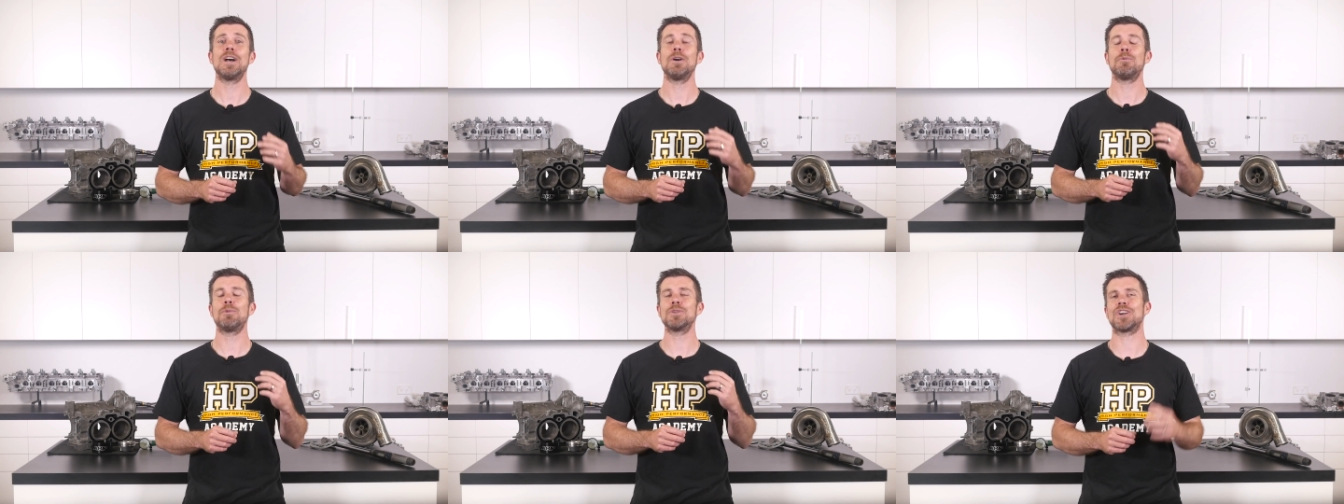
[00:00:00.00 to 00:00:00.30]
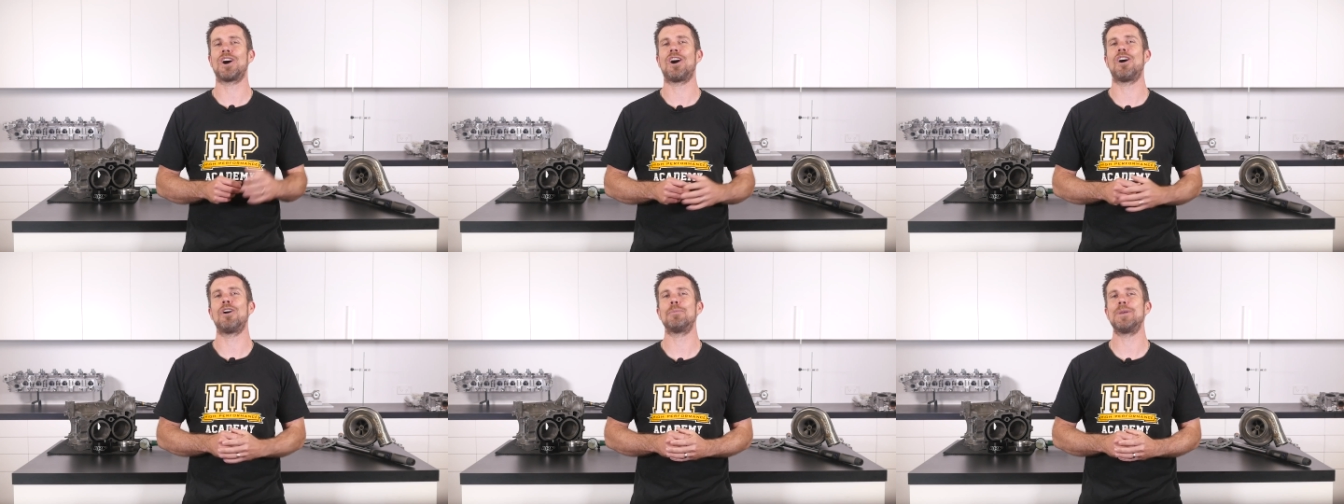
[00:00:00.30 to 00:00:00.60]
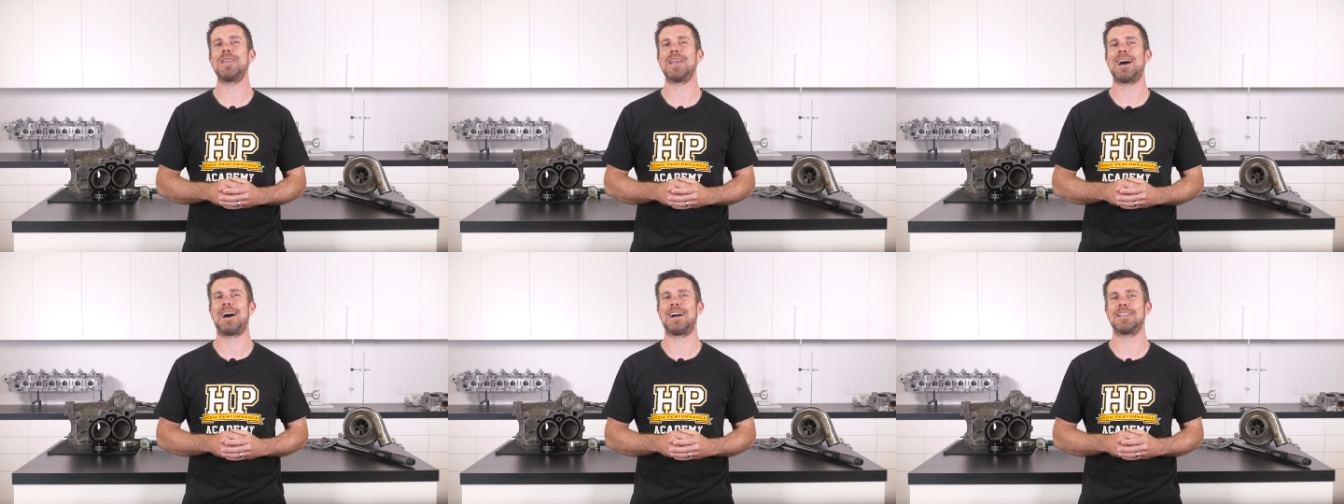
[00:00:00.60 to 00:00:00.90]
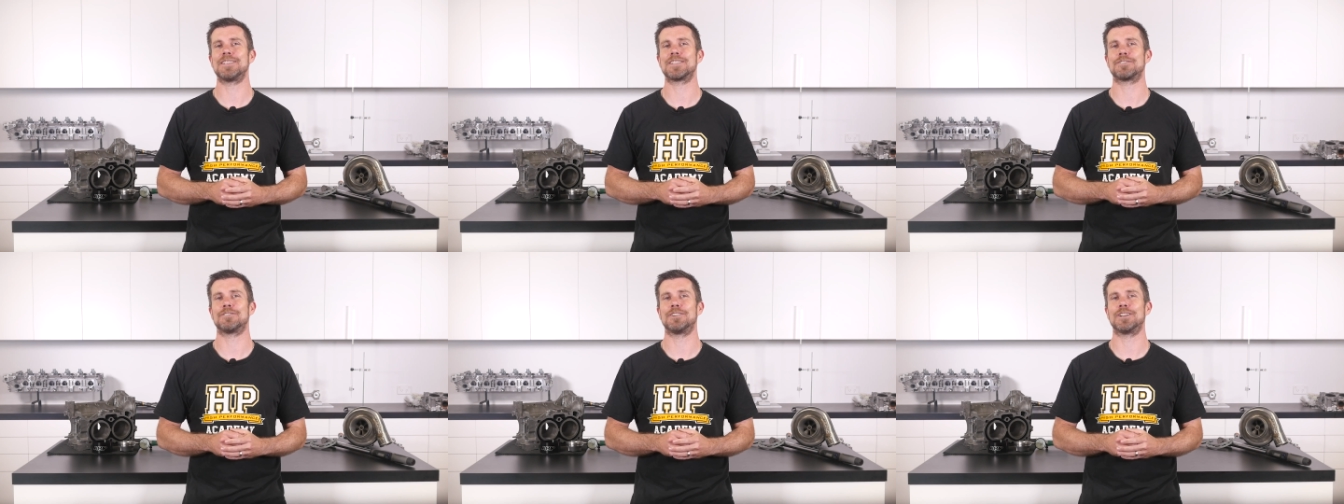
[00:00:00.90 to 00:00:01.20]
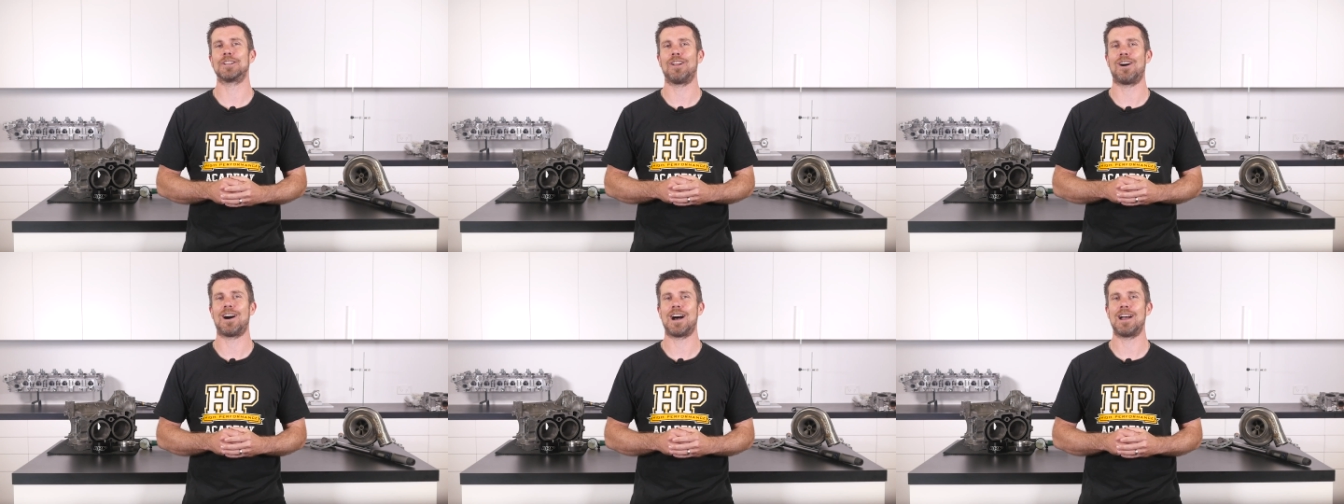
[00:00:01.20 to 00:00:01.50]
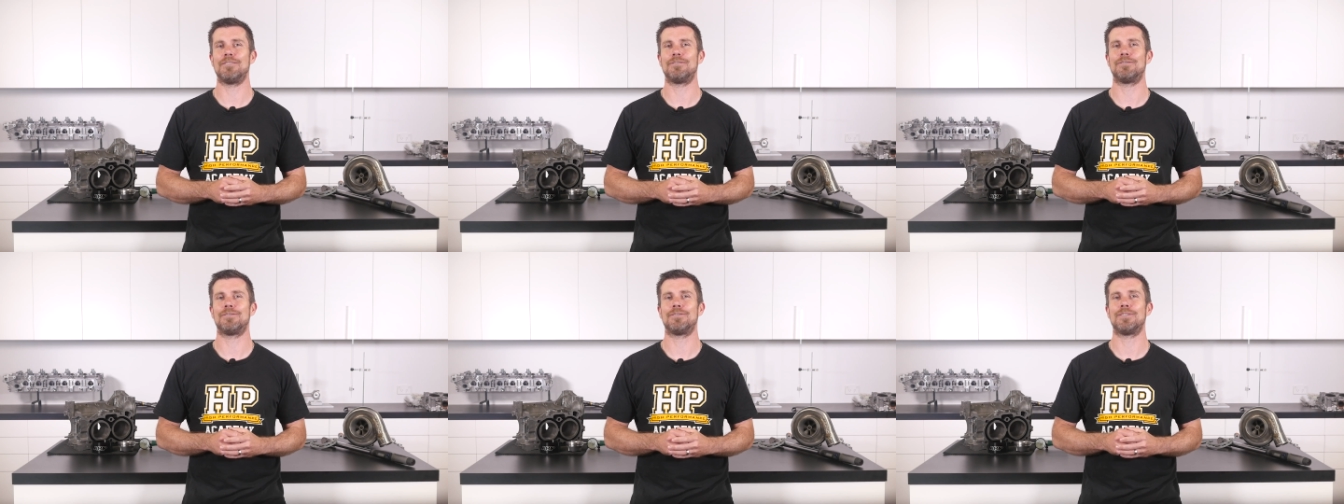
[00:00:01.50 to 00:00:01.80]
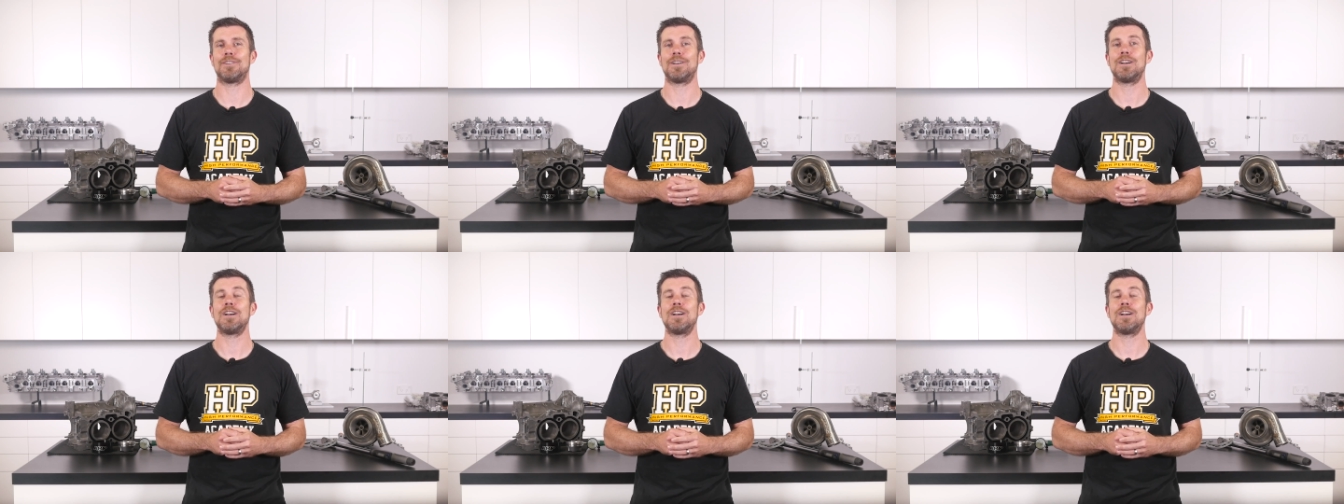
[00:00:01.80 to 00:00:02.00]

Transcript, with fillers: which I'll be answering live.